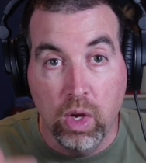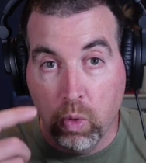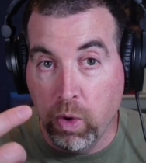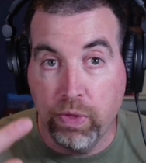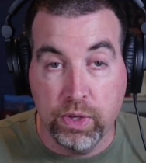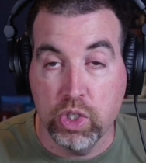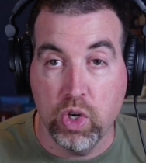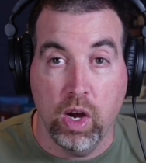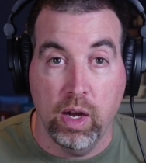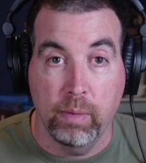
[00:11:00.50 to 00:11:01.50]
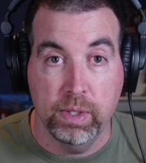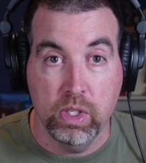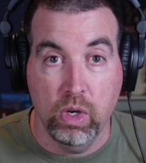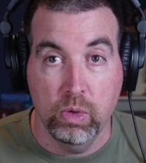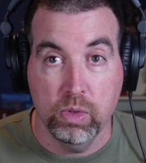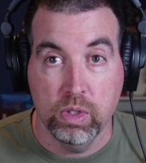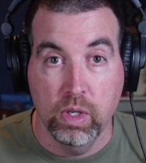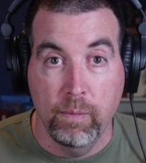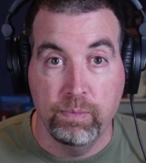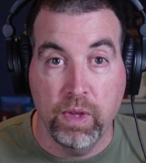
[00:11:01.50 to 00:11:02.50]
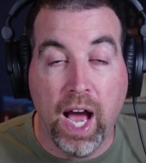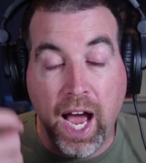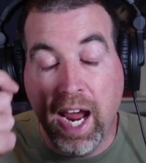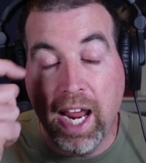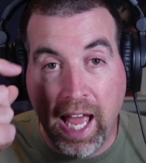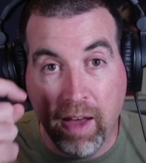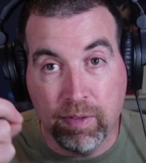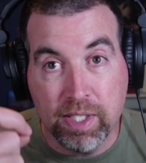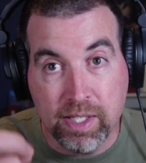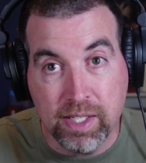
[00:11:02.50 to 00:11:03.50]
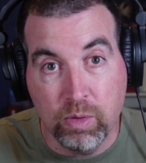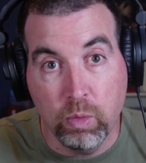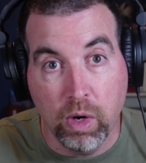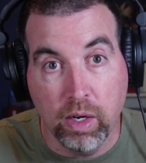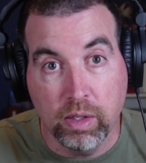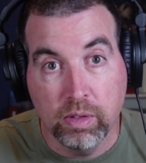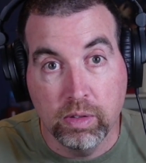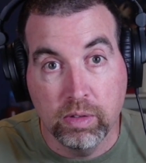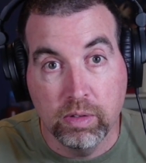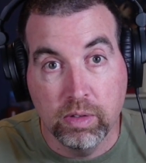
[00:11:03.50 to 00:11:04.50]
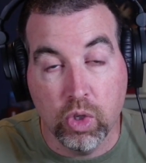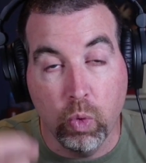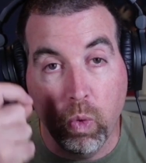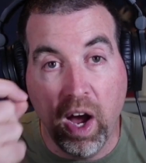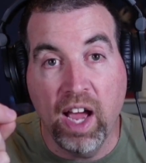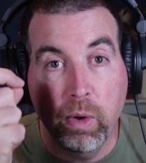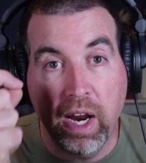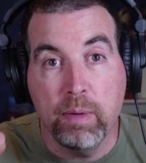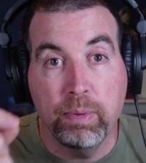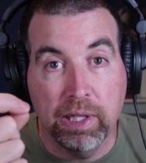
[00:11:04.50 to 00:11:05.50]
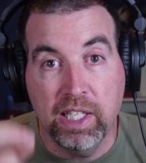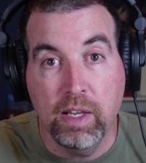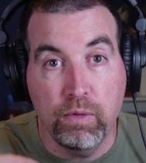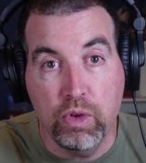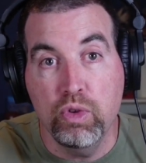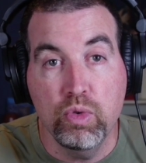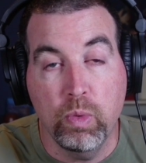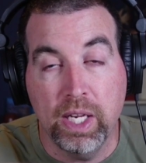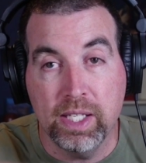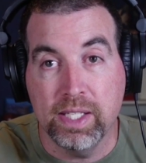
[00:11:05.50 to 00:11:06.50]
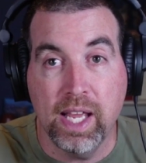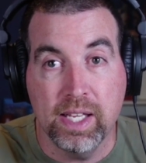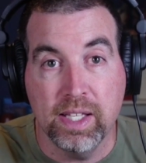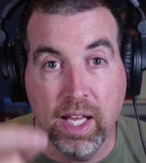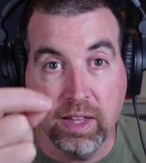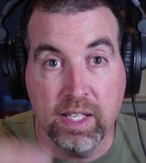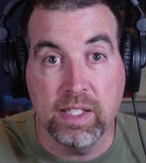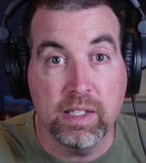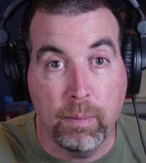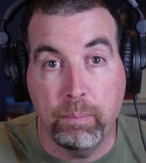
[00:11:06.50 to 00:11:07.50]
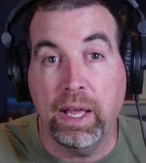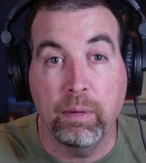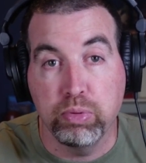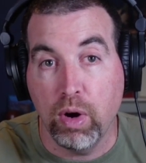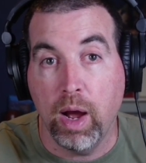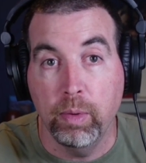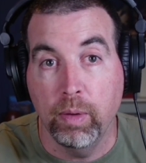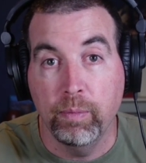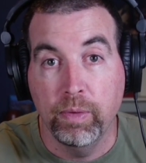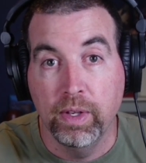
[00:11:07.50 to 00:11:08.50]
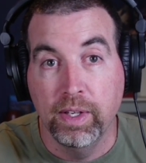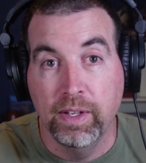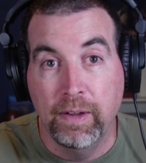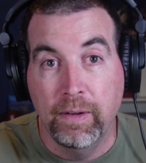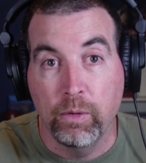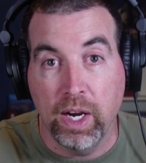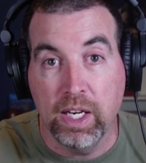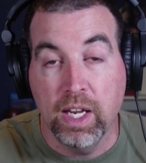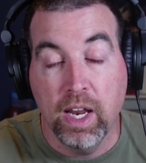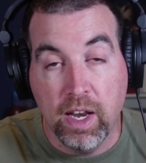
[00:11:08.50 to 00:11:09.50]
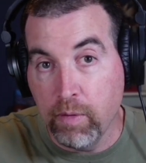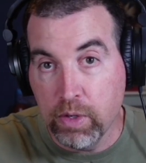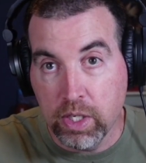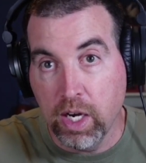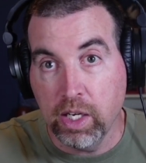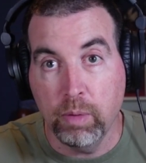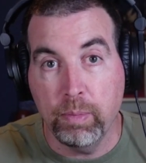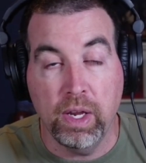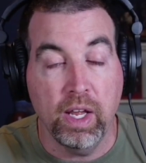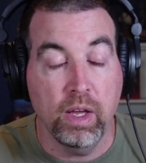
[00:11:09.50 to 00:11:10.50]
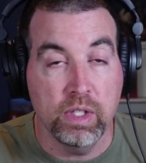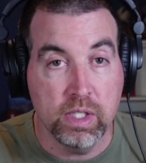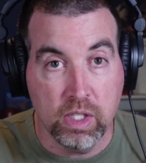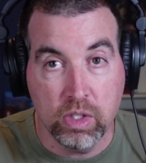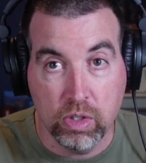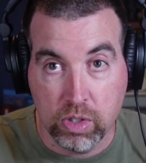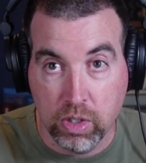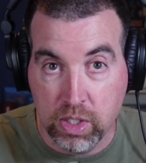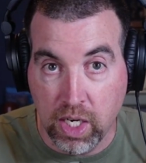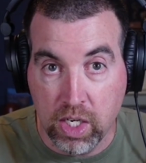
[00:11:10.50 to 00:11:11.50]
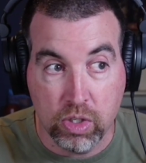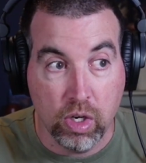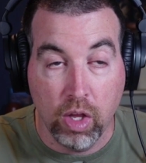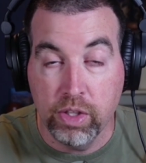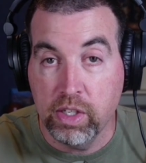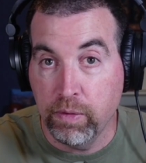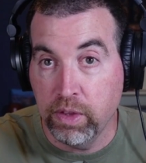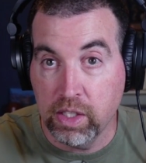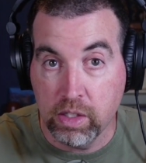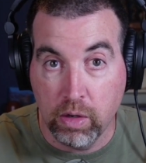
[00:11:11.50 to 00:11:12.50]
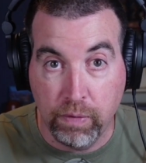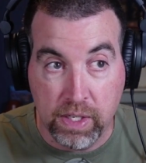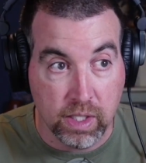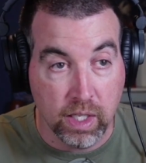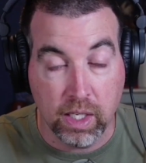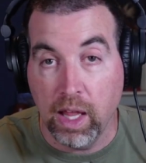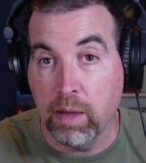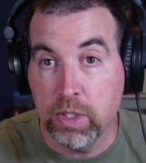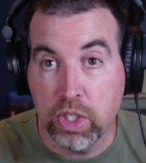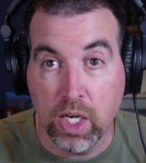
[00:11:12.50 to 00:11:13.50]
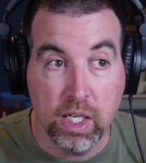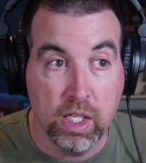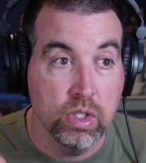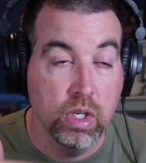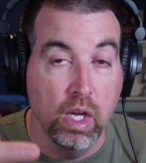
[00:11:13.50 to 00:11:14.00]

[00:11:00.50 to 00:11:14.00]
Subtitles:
with a straw up its nose. I haven't seen one. So why would I believe you when it says that this is a big problem? Right? Never talking about how these sea turtles are endangered and all the different things that are facing it. Climate change,